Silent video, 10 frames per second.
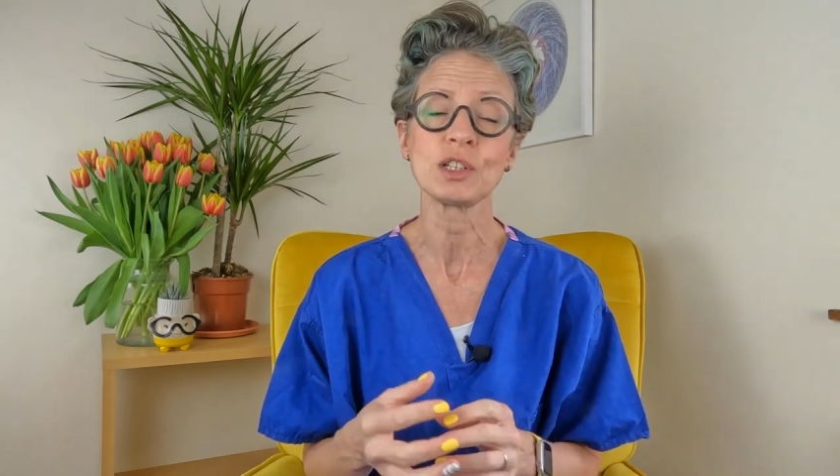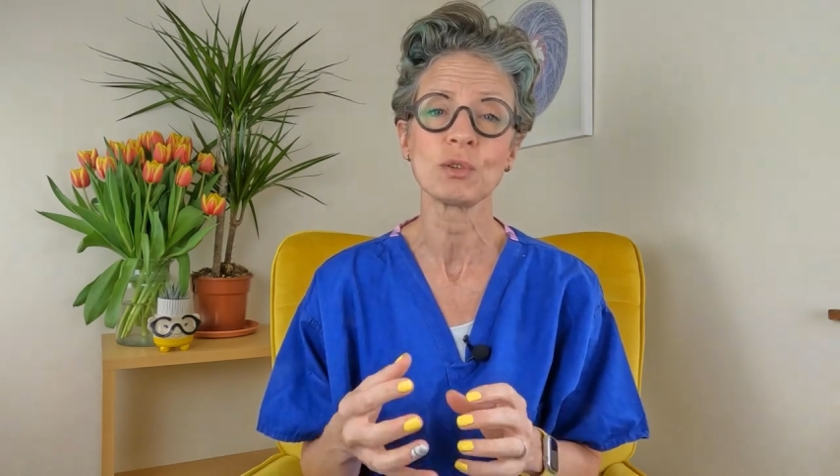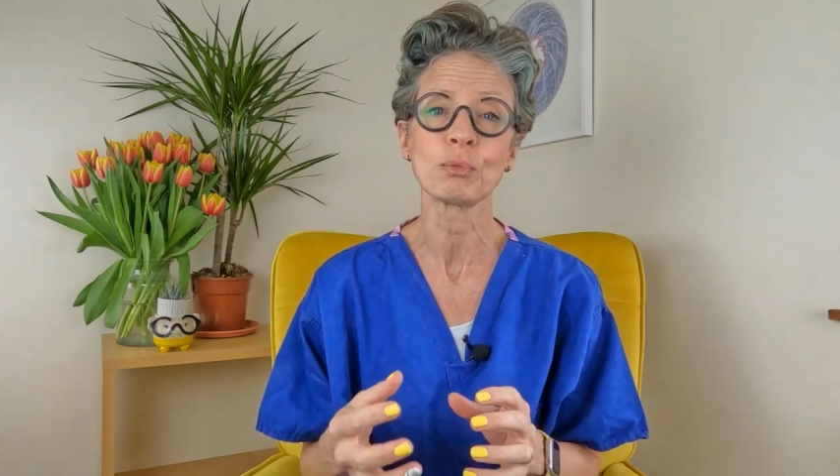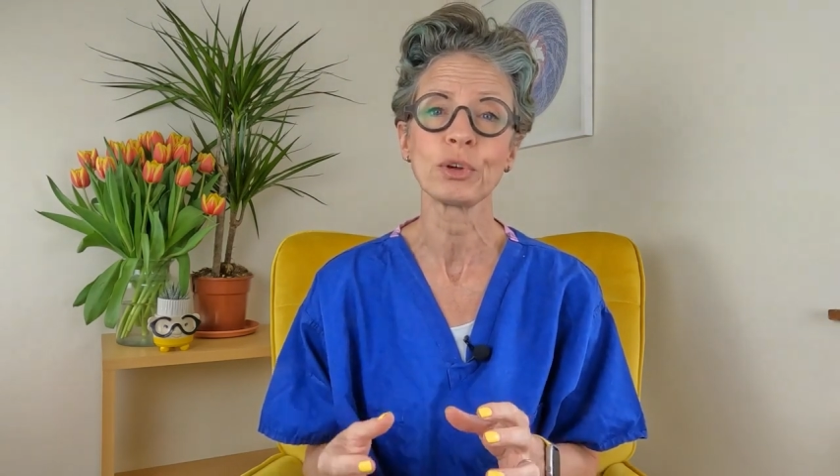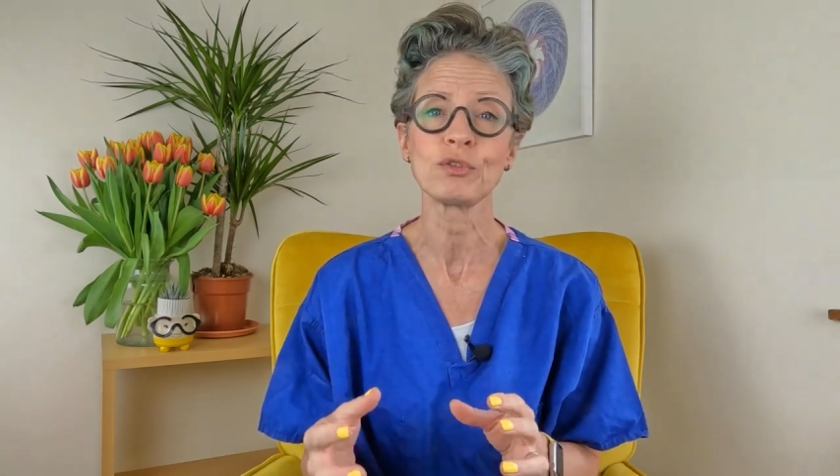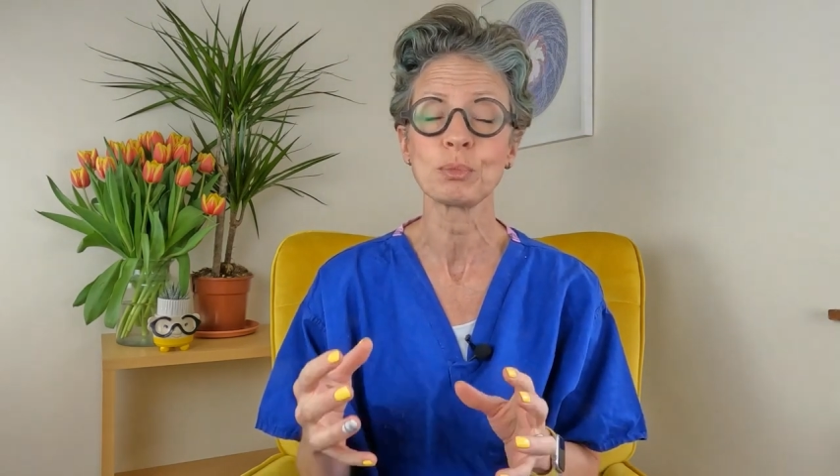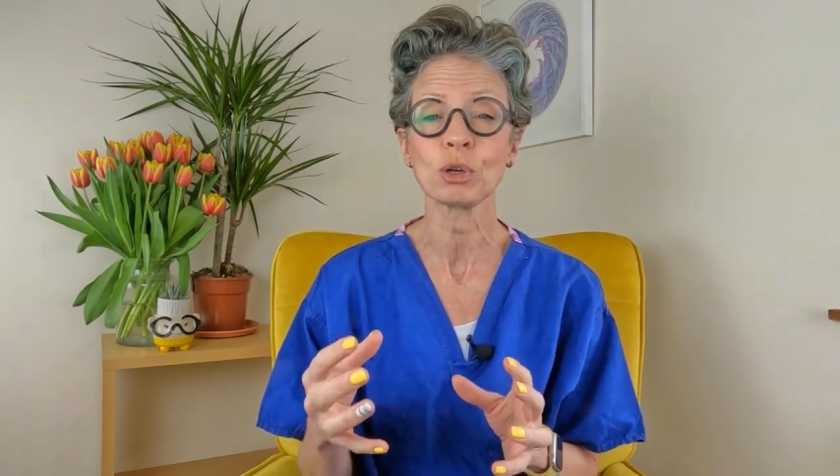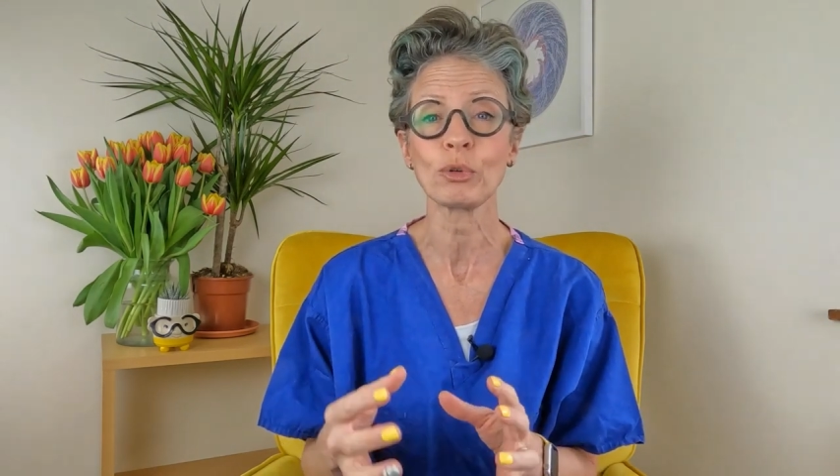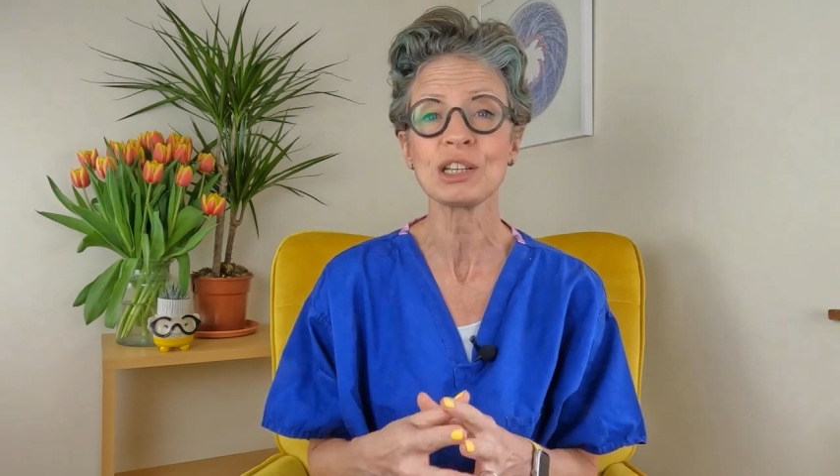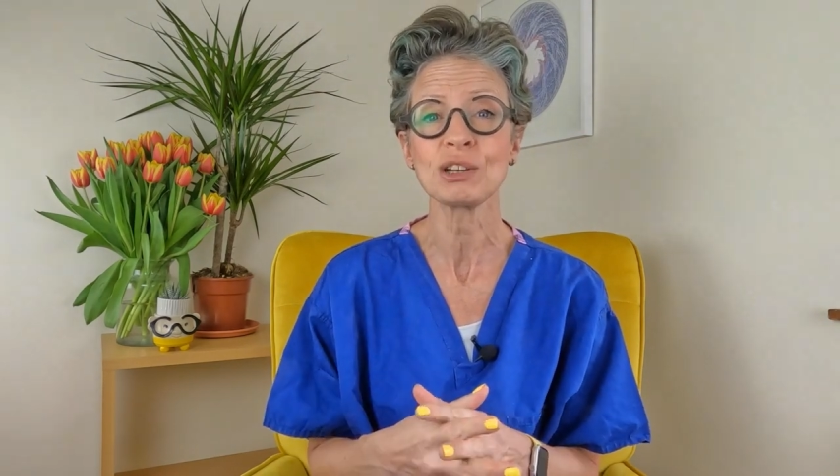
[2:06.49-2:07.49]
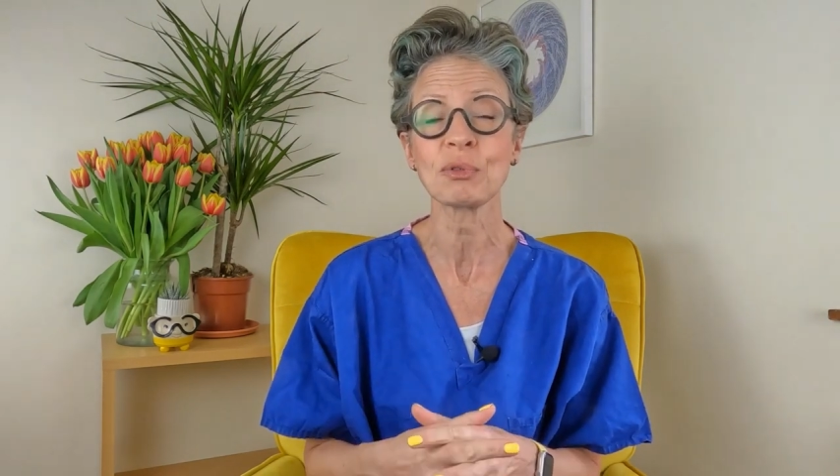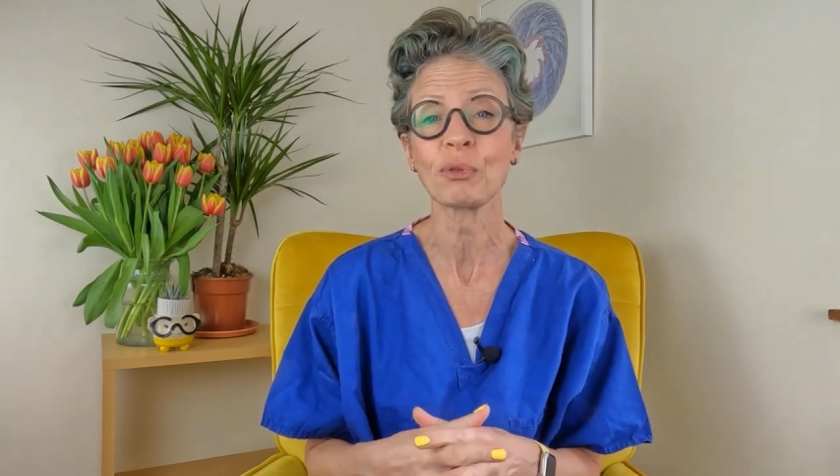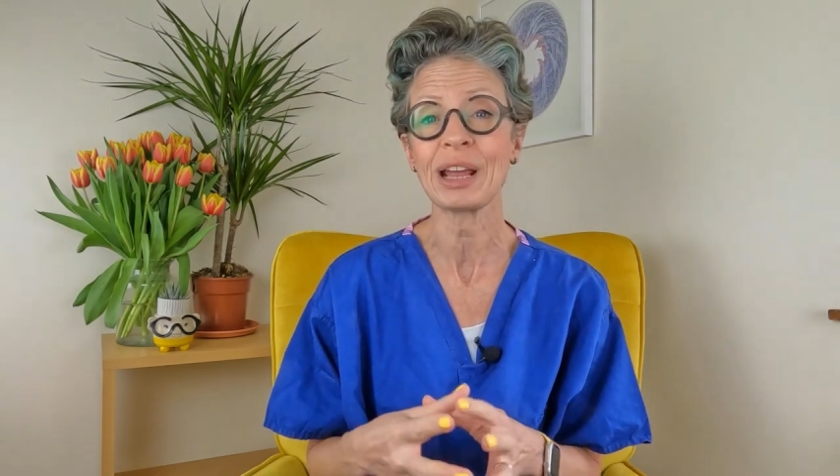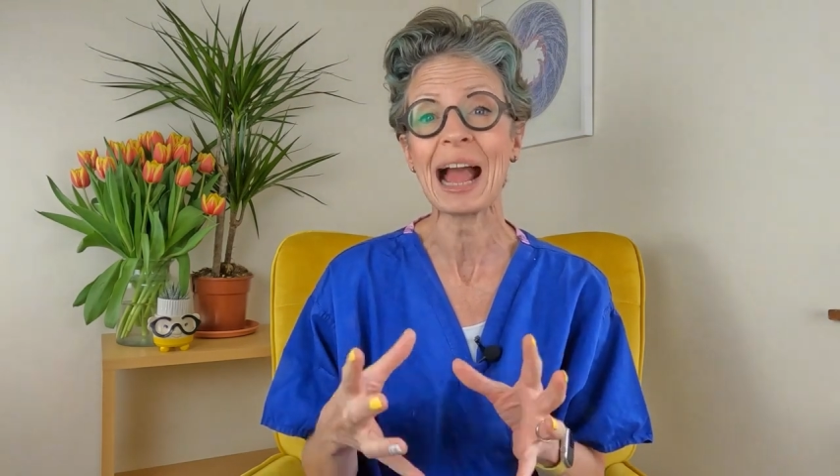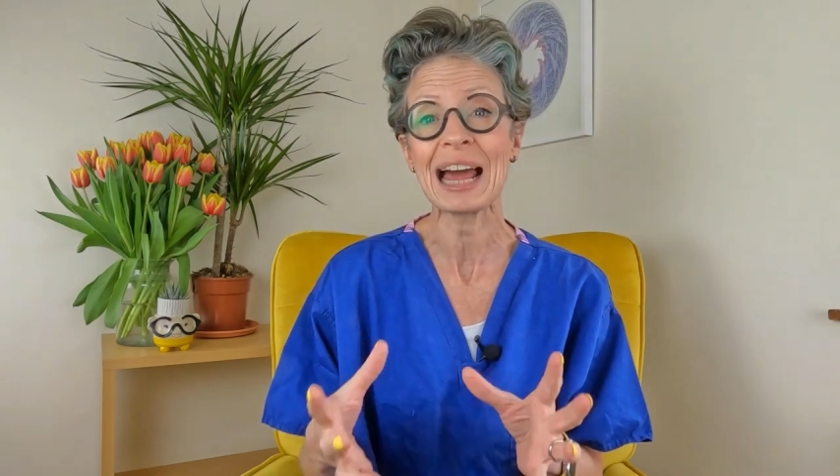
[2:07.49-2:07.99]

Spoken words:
it improved progression-free